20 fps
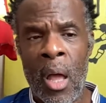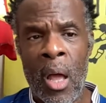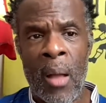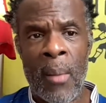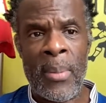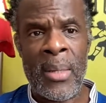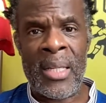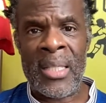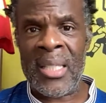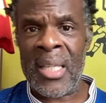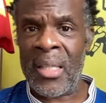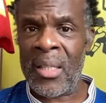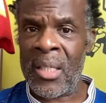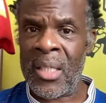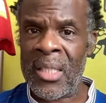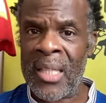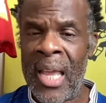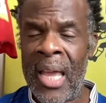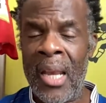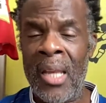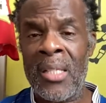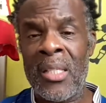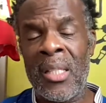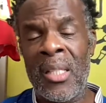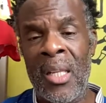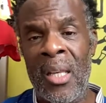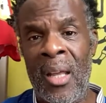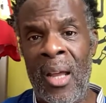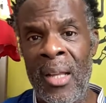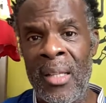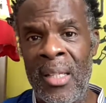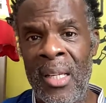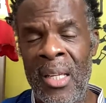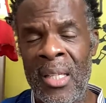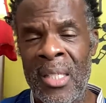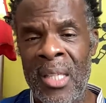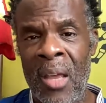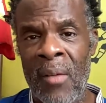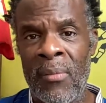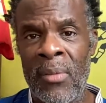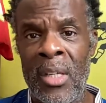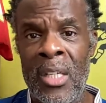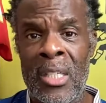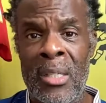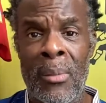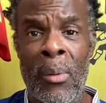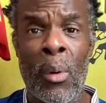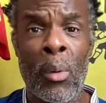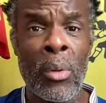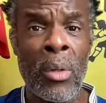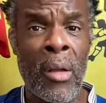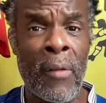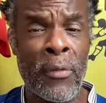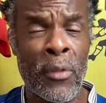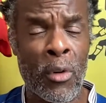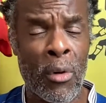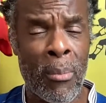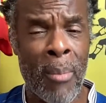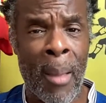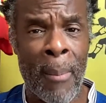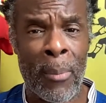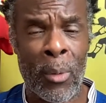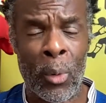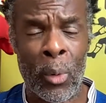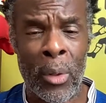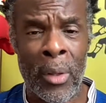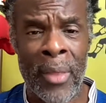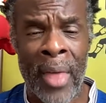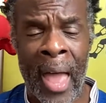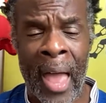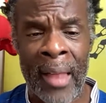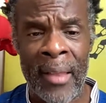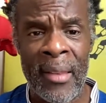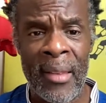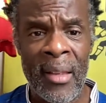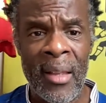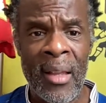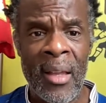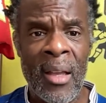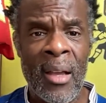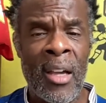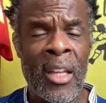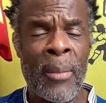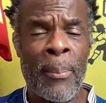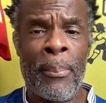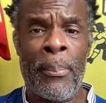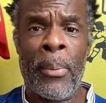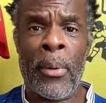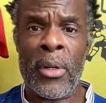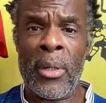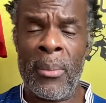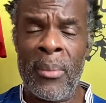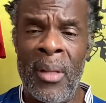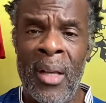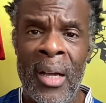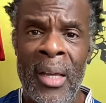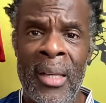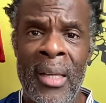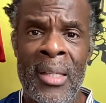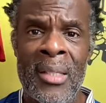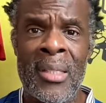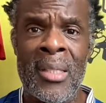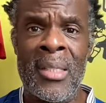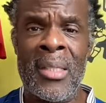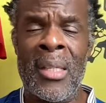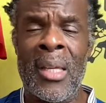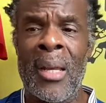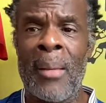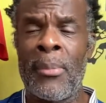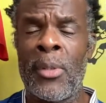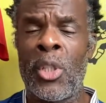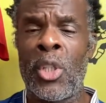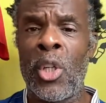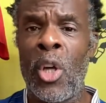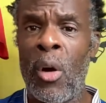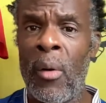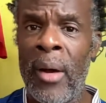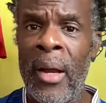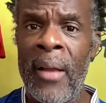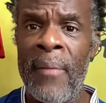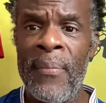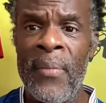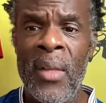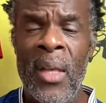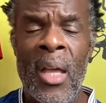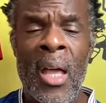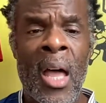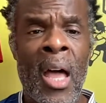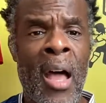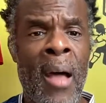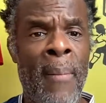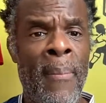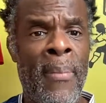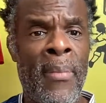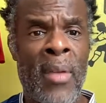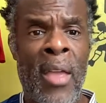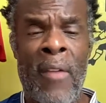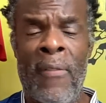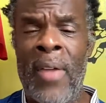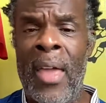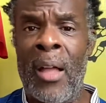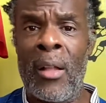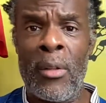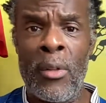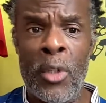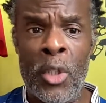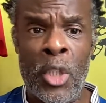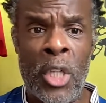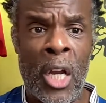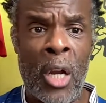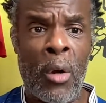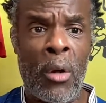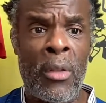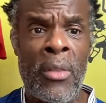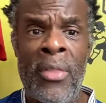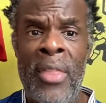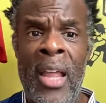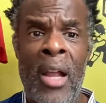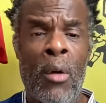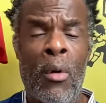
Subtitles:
He set the standards in the 1970s, and old enough to remember all of that. And the bottom line is that I'm sorry. If Elton's there